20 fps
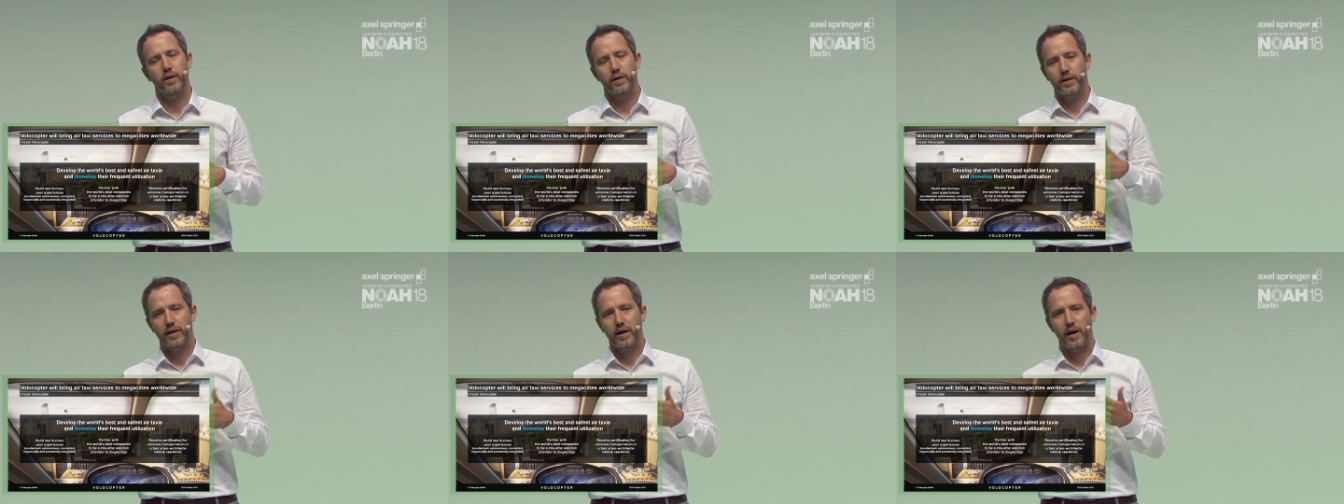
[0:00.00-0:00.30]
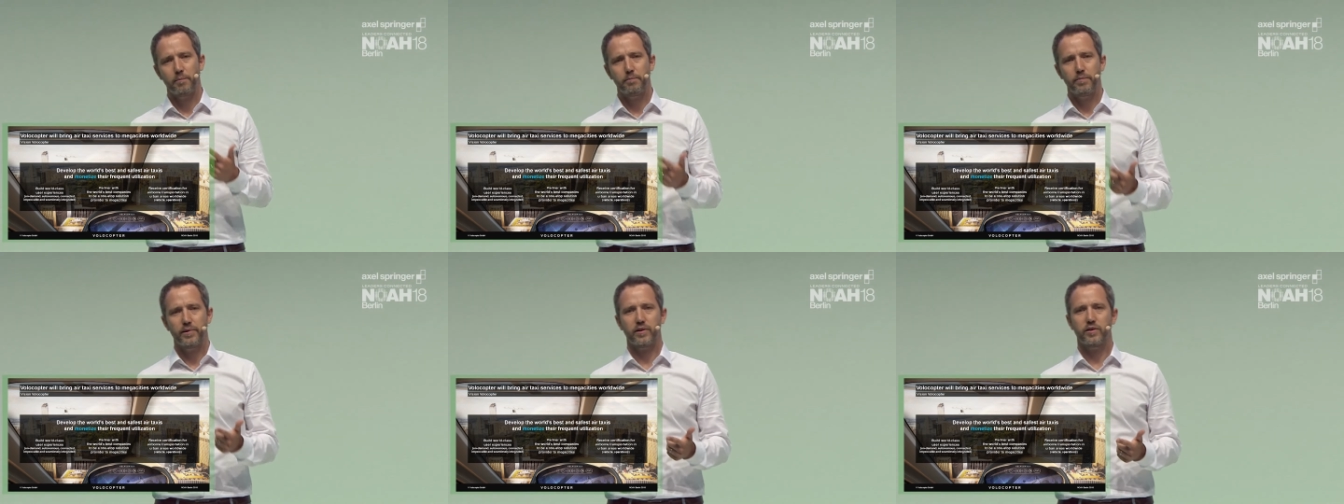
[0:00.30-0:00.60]

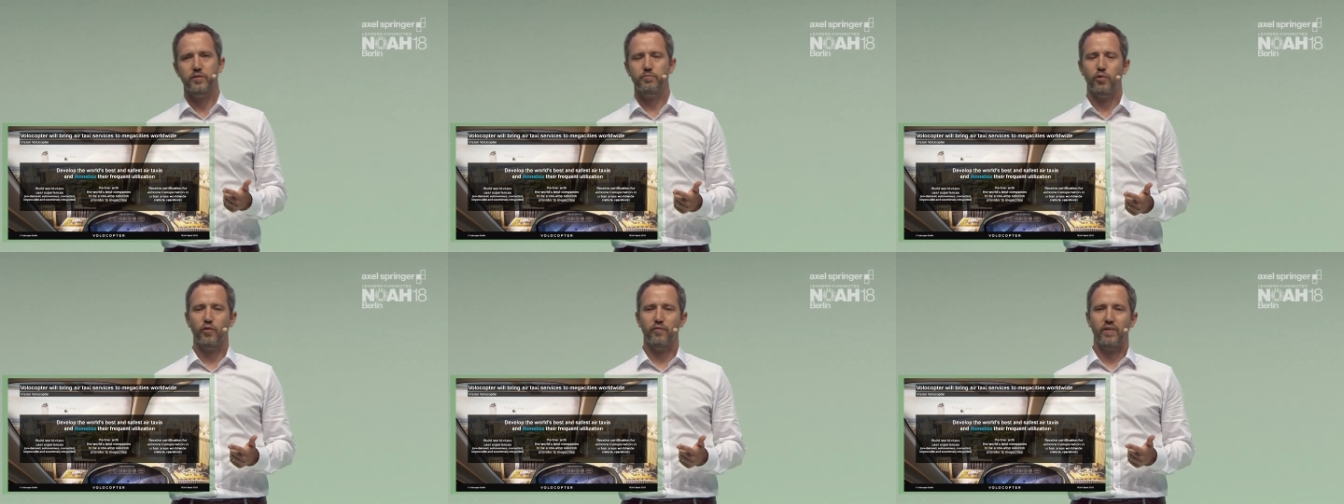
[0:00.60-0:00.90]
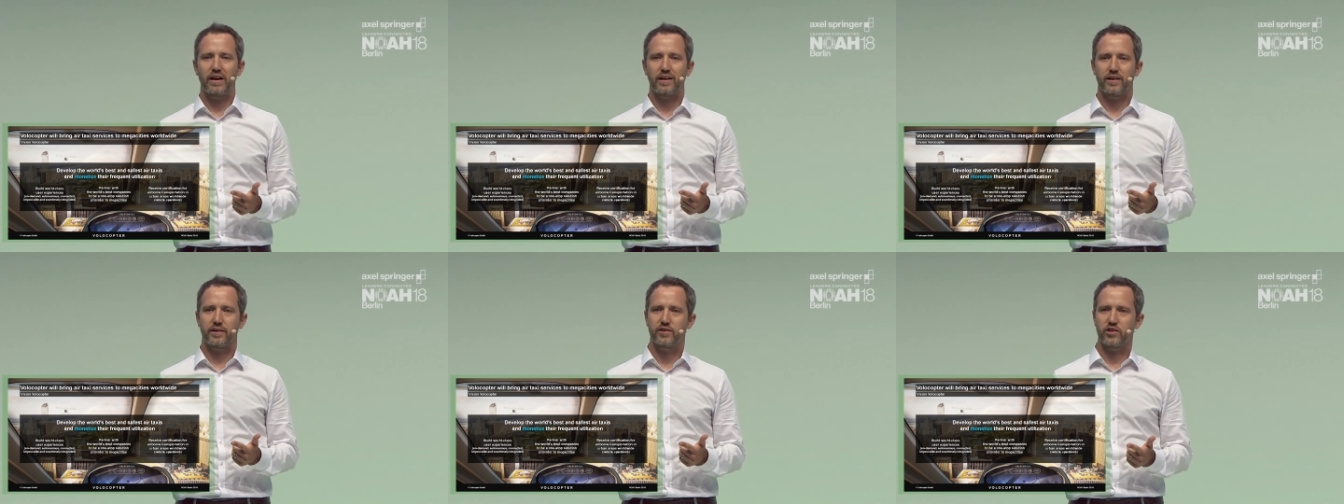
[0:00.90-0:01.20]
companies
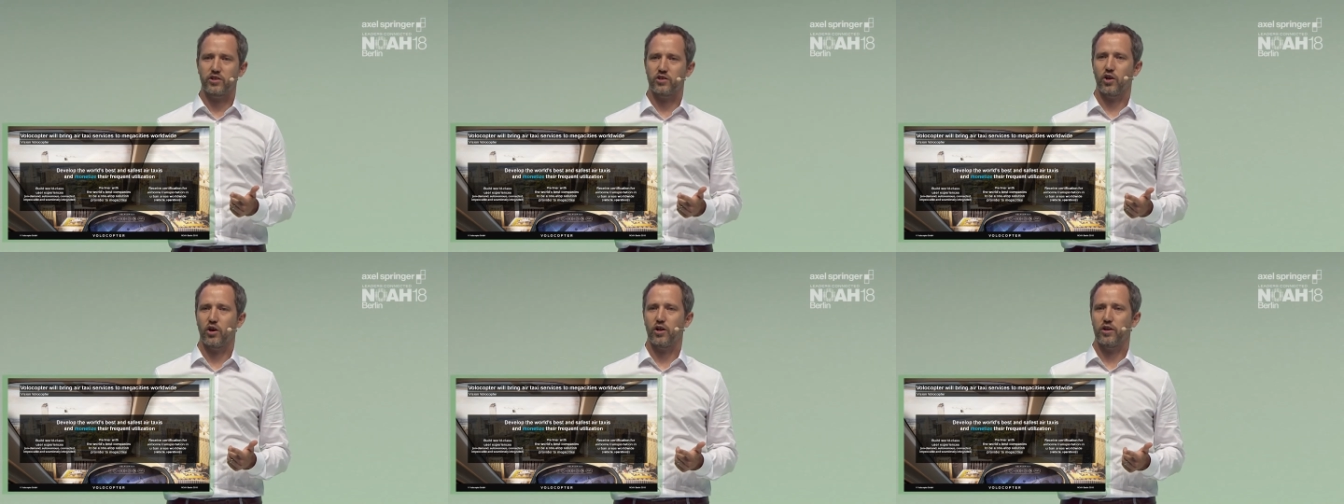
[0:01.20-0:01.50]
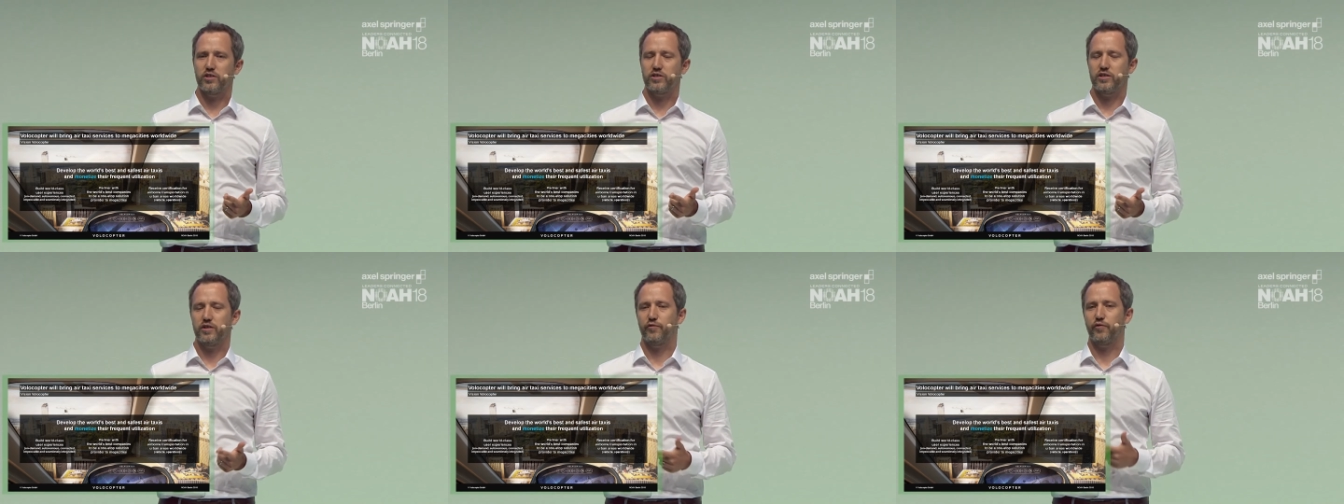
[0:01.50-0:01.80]
providing
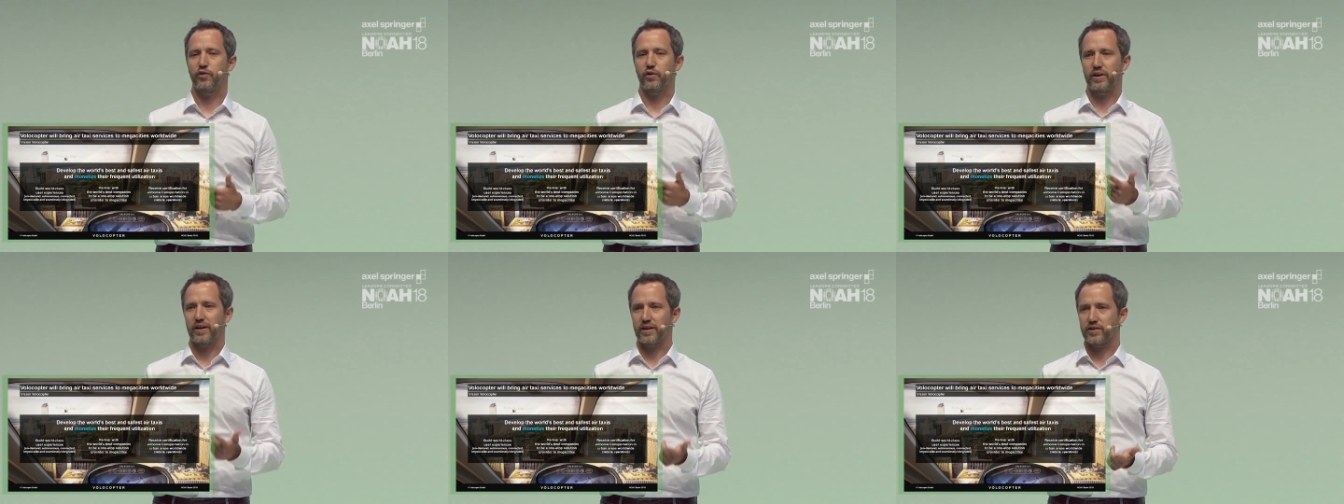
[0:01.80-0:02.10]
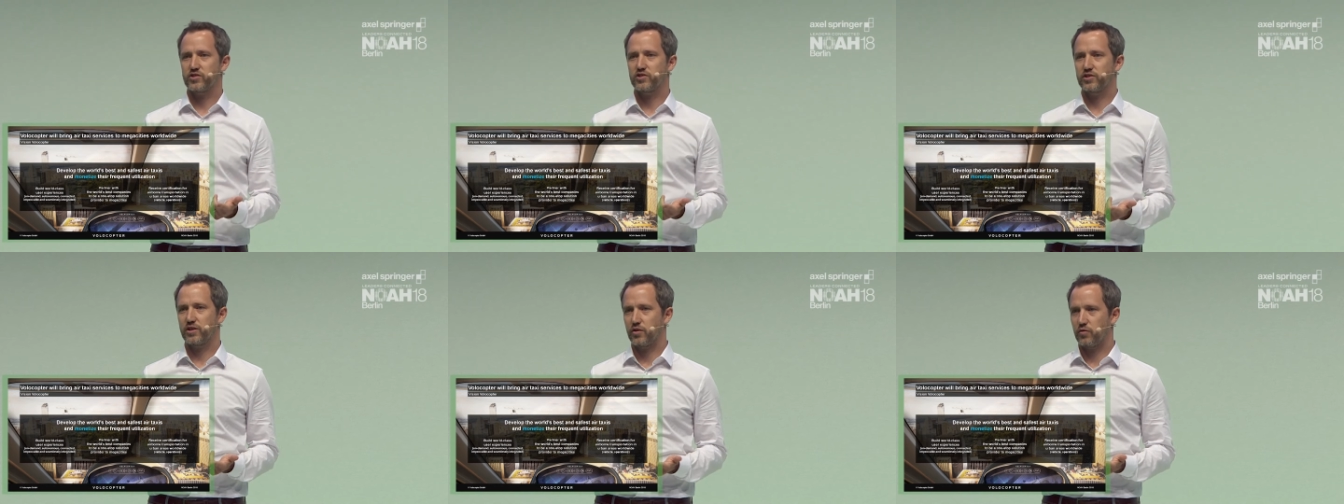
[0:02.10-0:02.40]
technology for
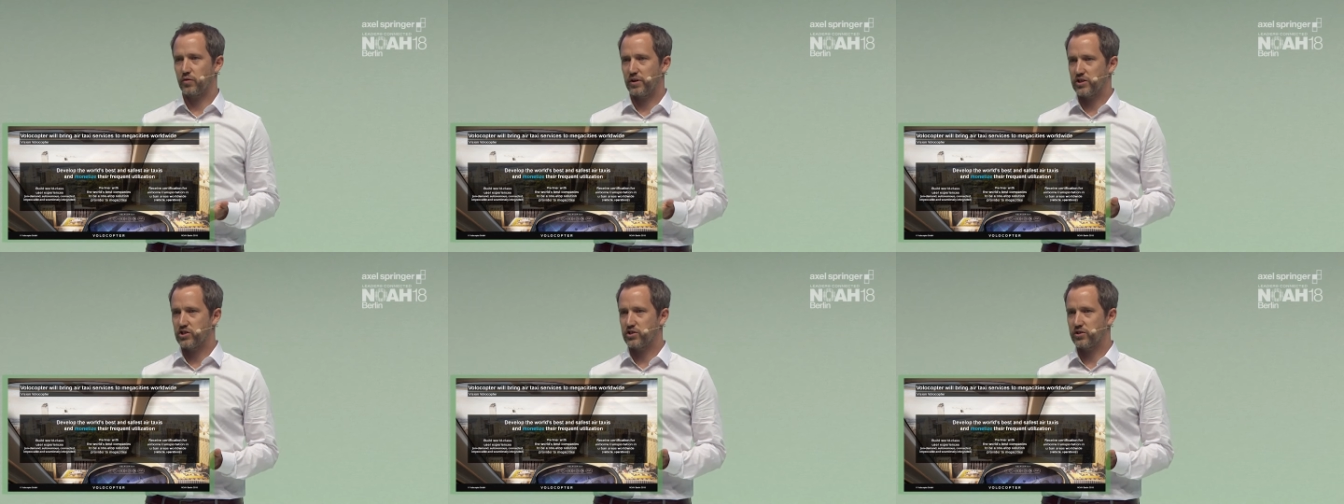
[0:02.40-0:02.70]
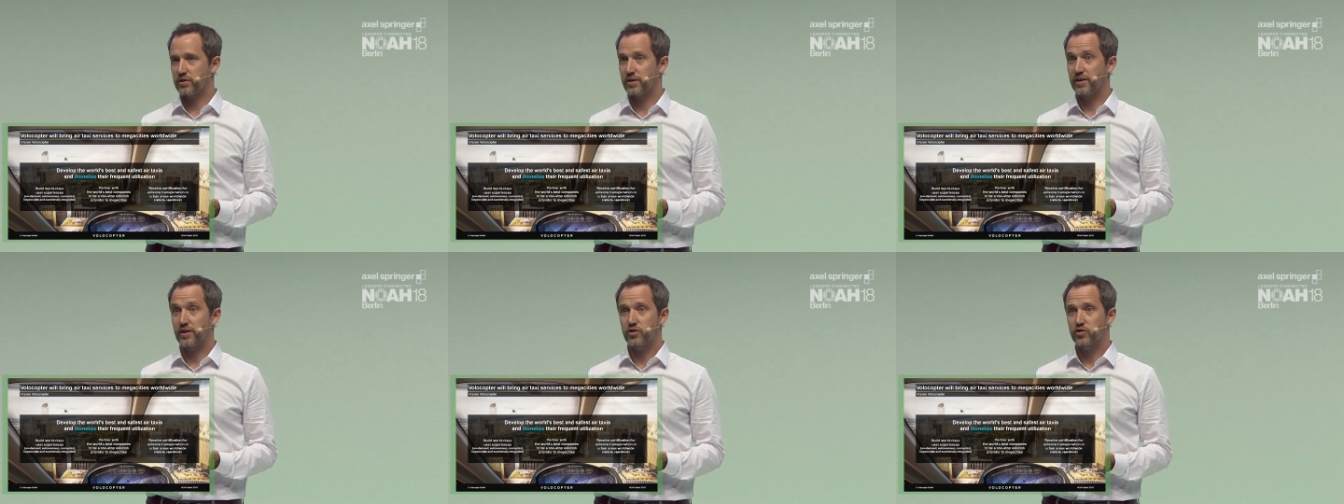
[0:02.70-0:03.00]

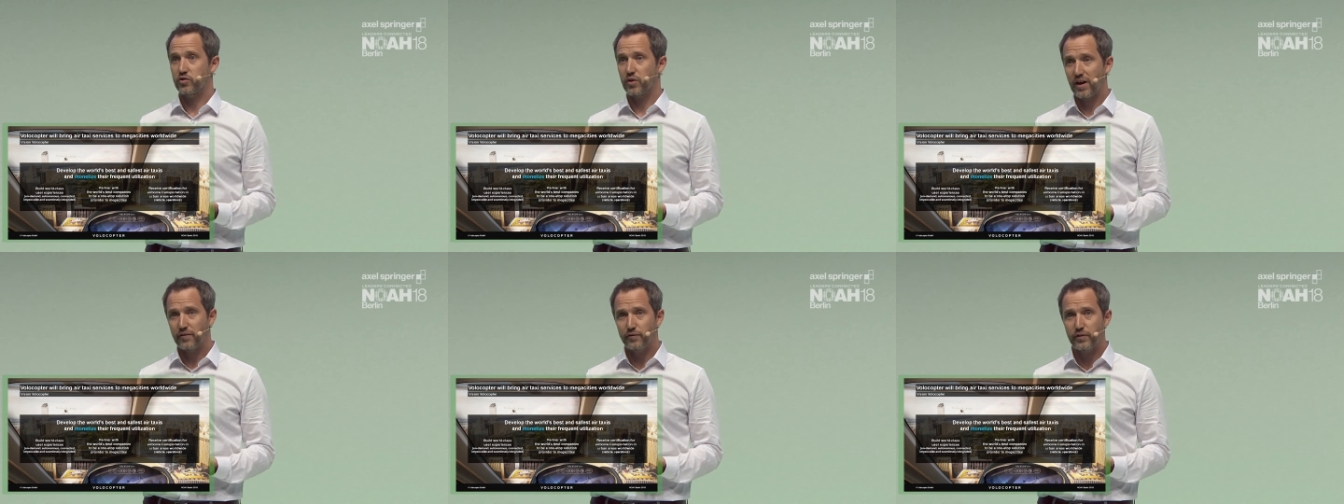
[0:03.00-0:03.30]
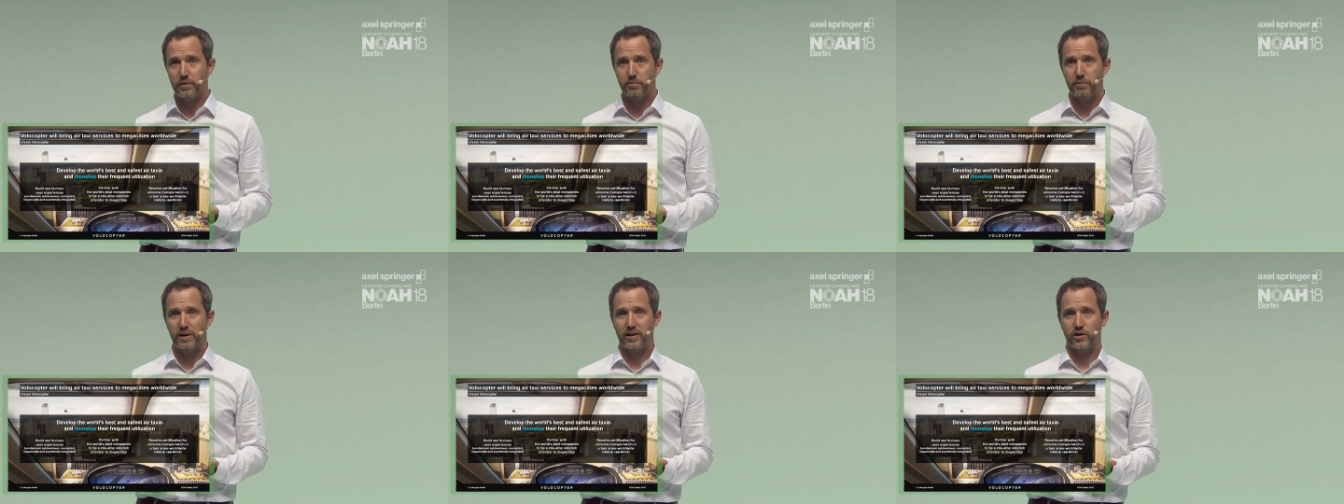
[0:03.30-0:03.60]
next-generation air
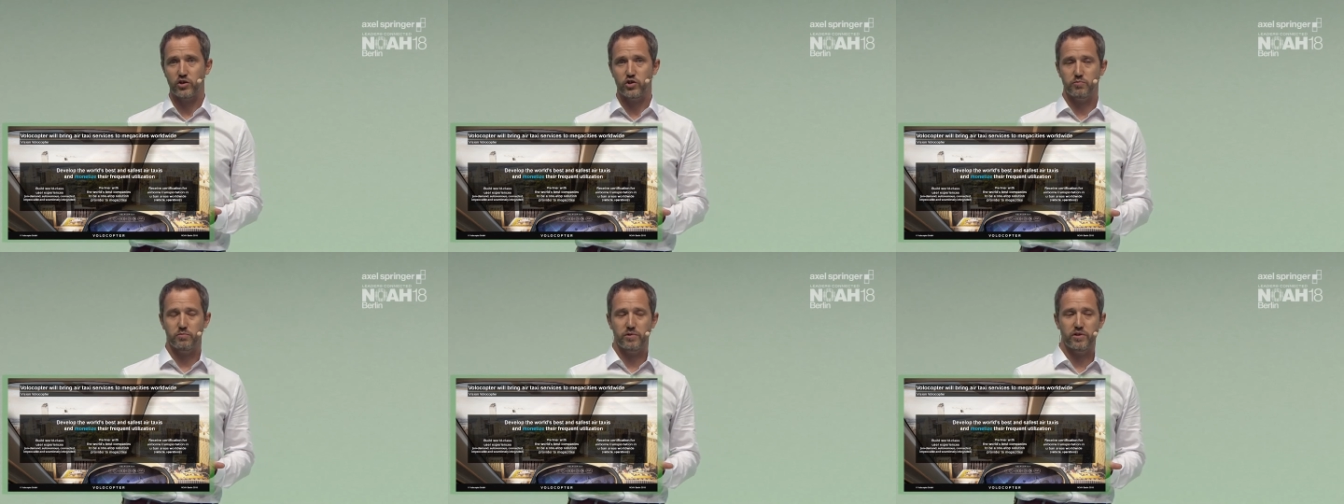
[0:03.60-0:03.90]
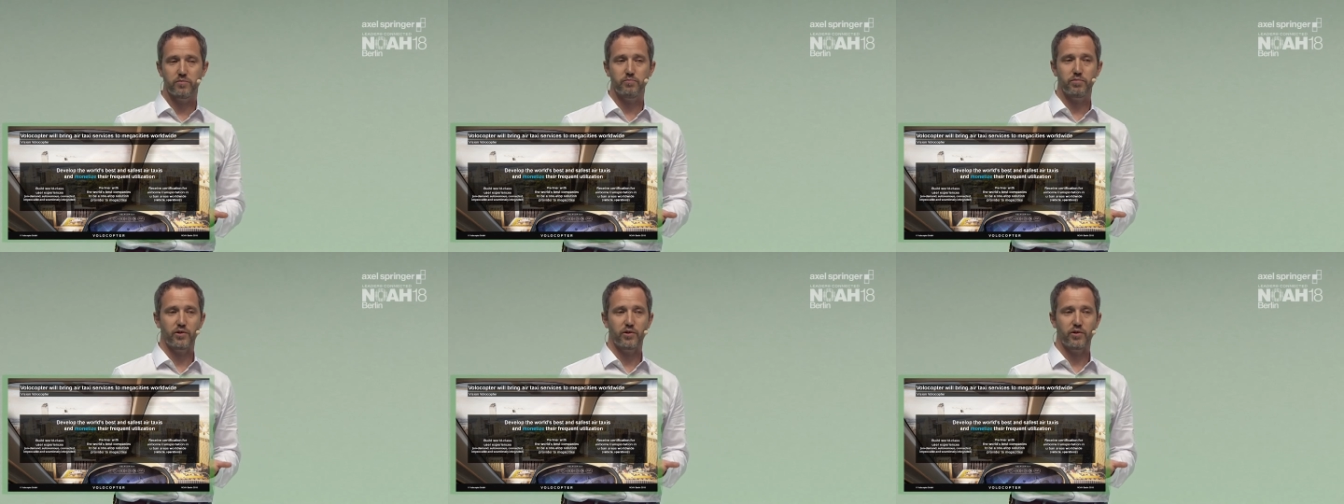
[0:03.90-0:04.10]
traffic management,